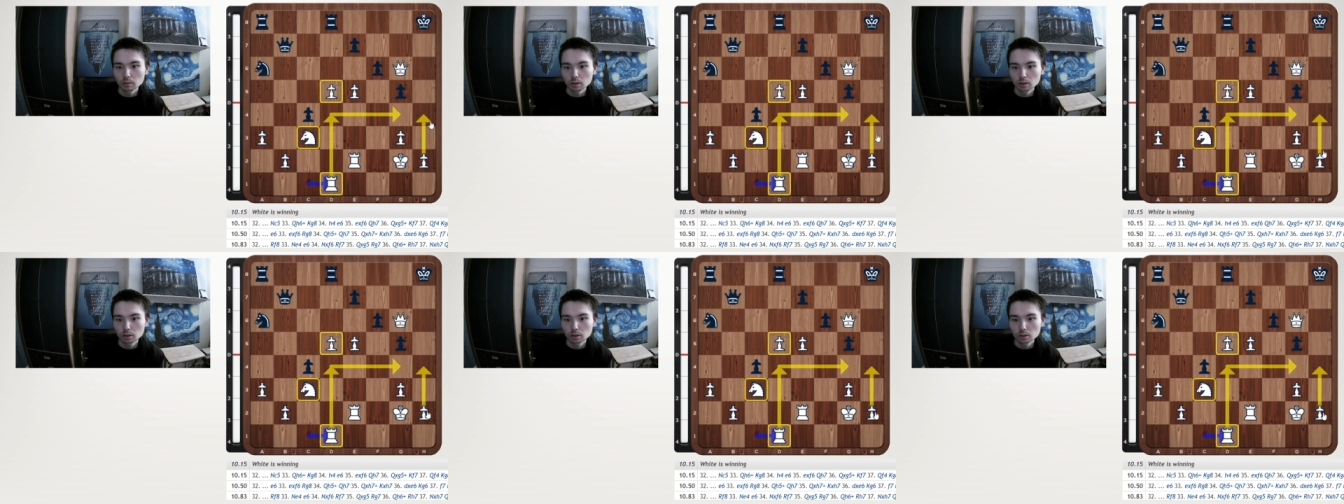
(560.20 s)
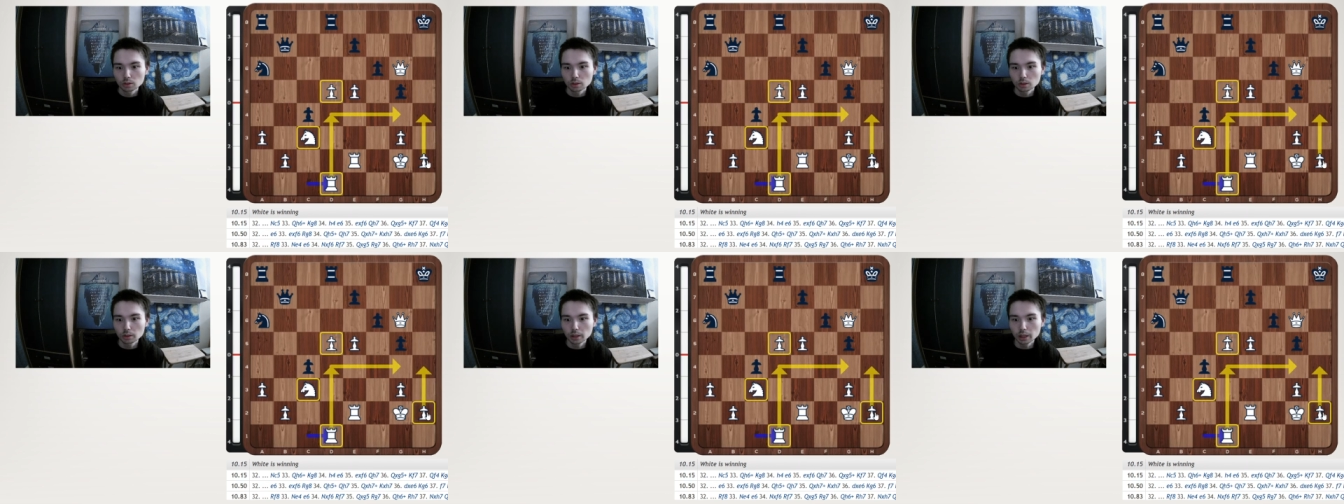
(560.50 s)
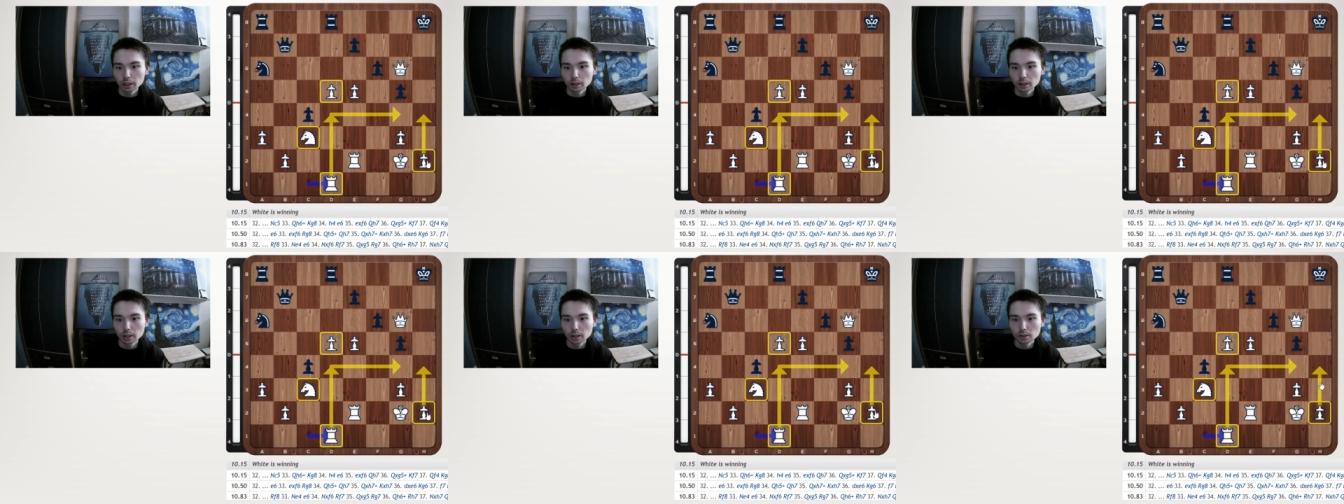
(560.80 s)
So
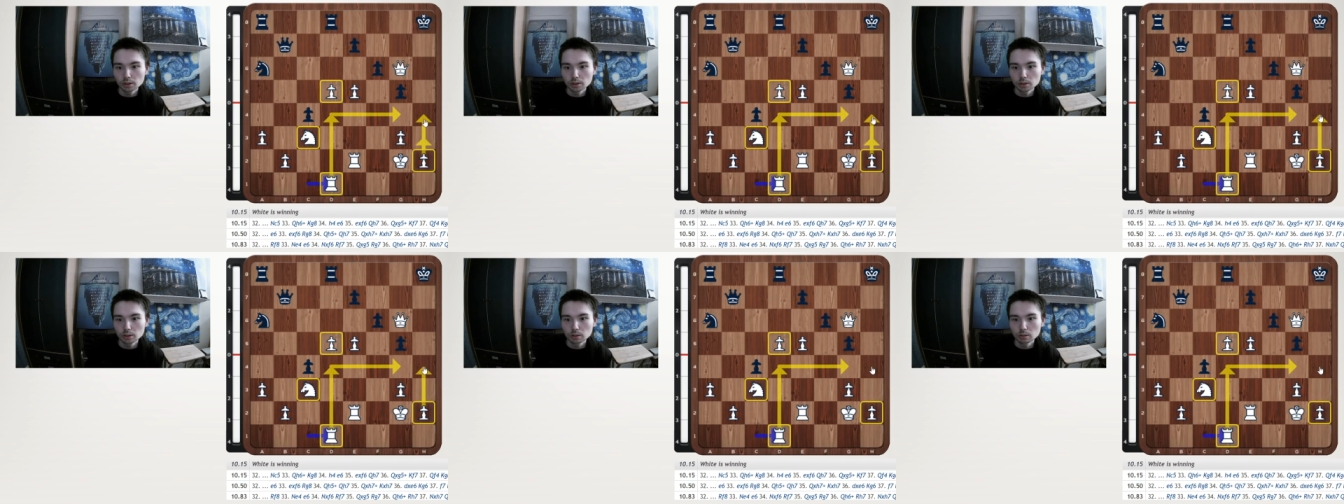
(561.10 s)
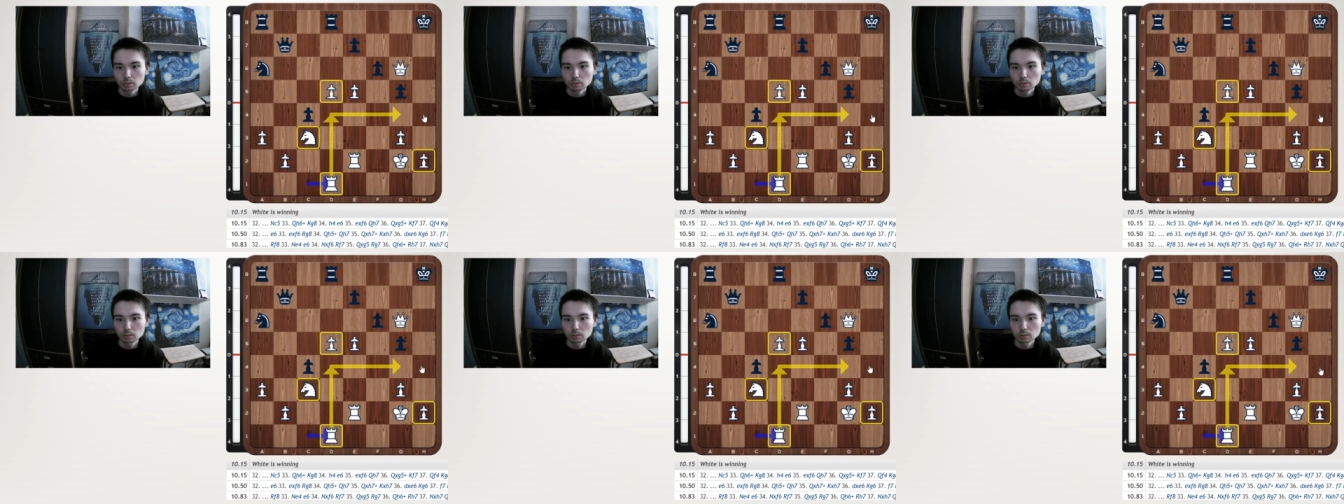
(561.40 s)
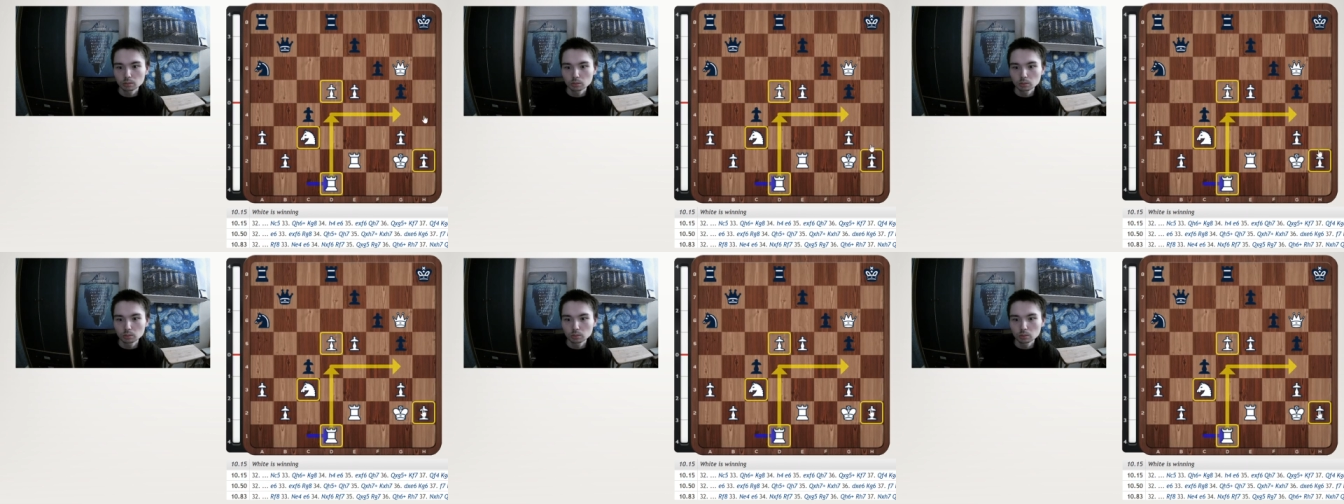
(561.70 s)
then this
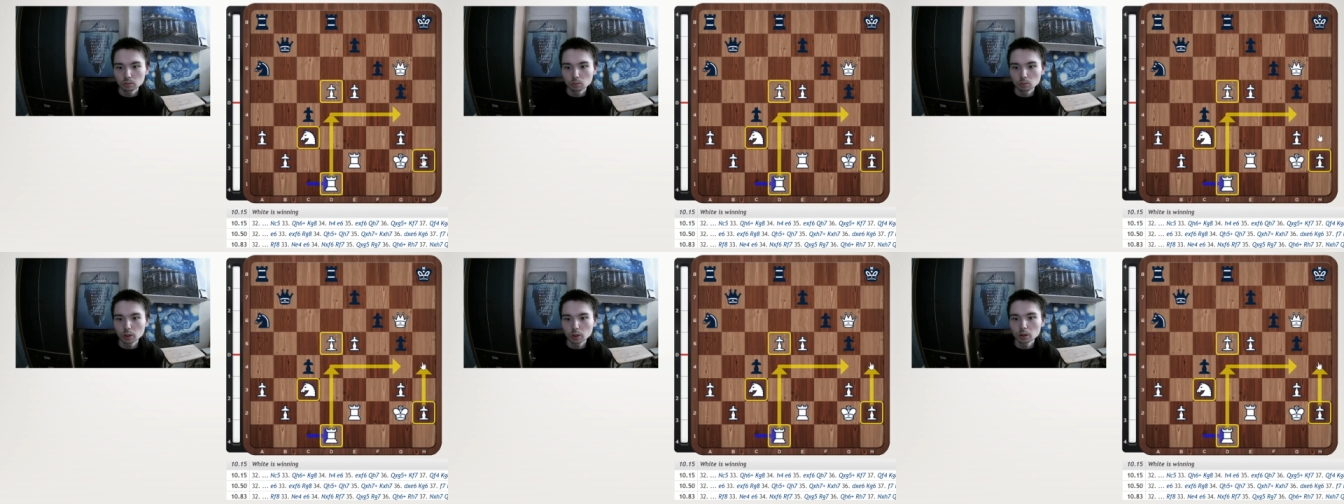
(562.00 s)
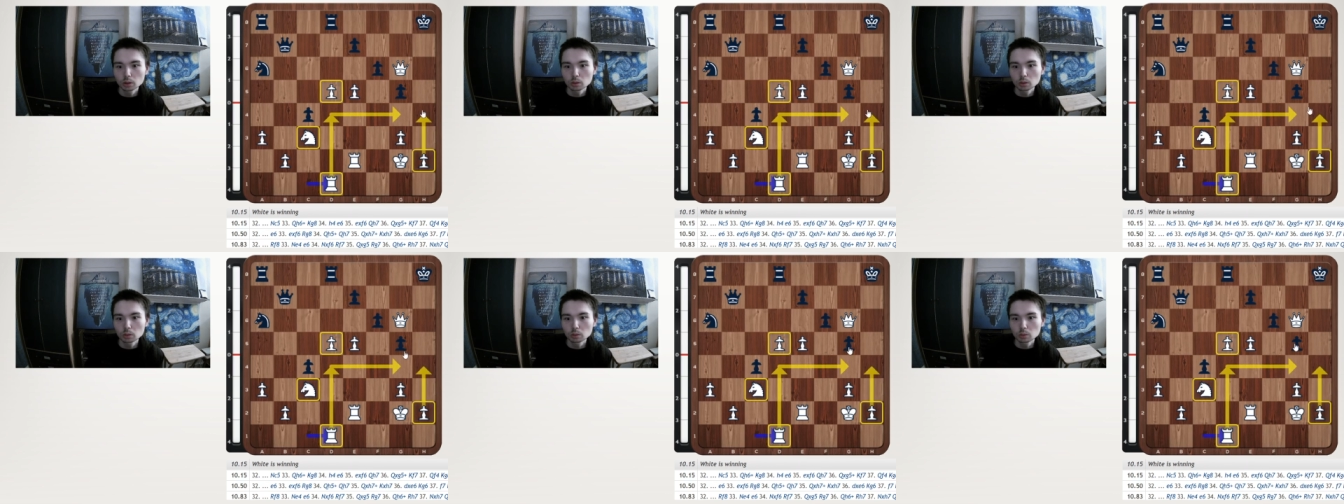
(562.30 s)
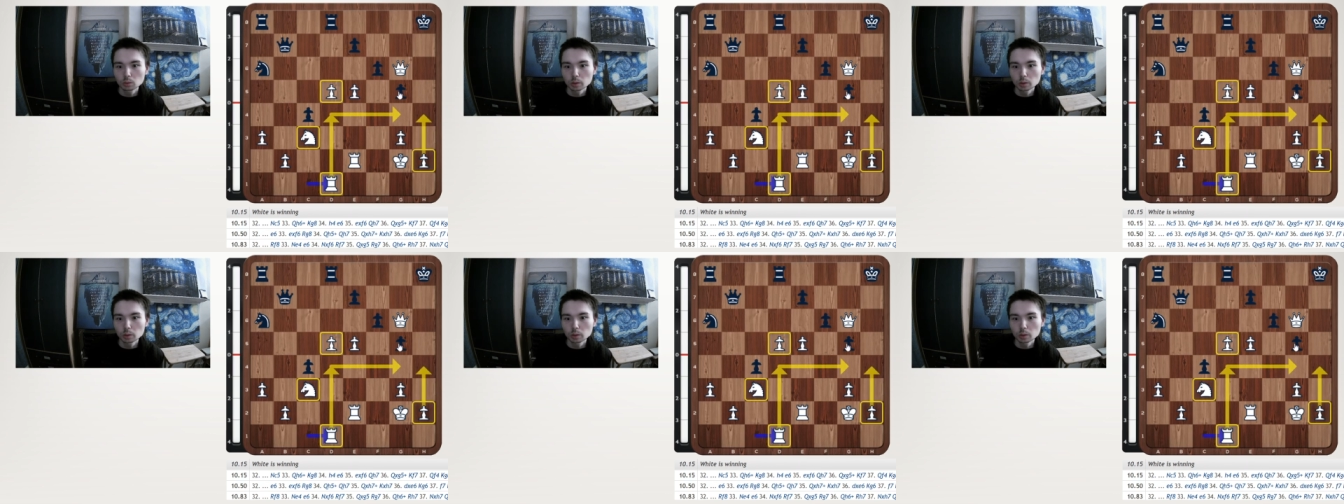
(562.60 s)
will